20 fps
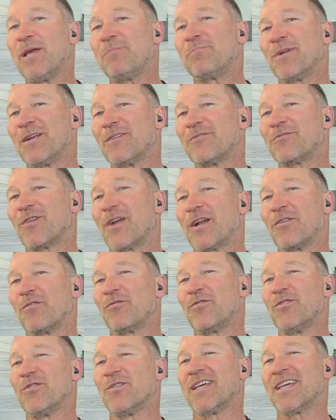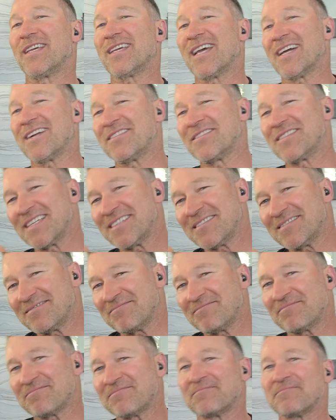But the people in front of you, they
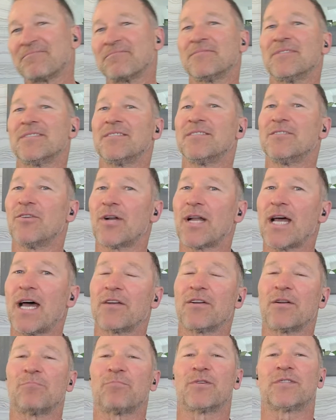kind of like, not